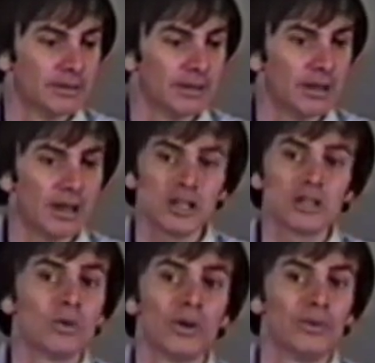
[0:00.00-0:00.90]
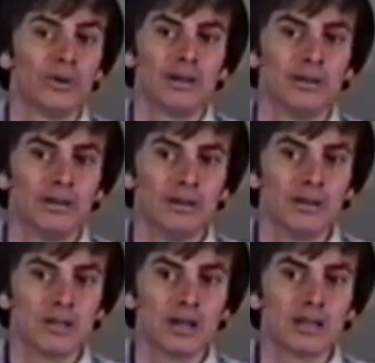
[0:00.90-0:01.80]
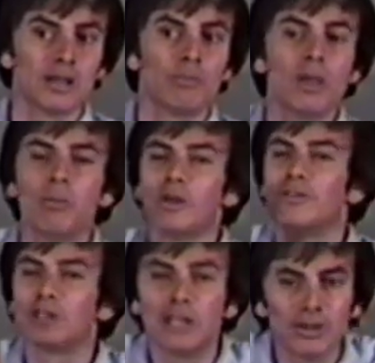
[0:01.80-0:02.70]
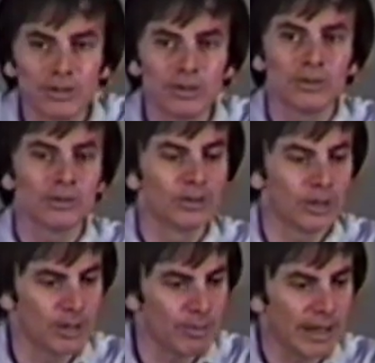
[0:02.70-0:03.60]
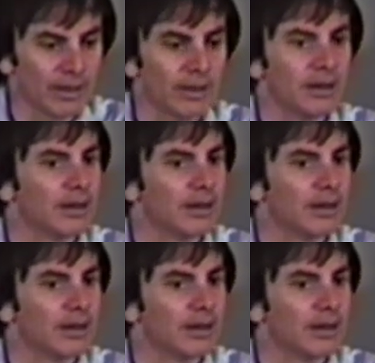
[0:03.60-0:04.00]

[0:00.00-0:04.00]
They're not just ordinary sinners. They're people who have seen truth, turned their back on it.